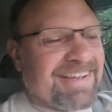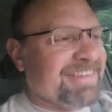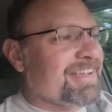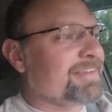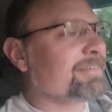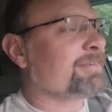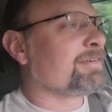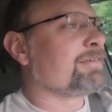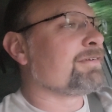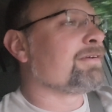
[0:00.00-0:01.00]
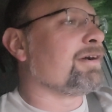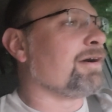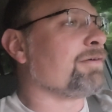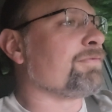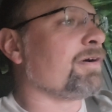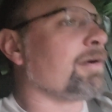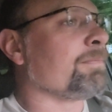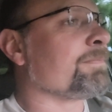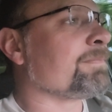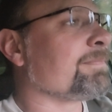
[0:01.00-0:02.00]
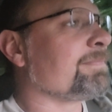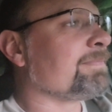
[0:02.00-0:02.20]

I guess, of um,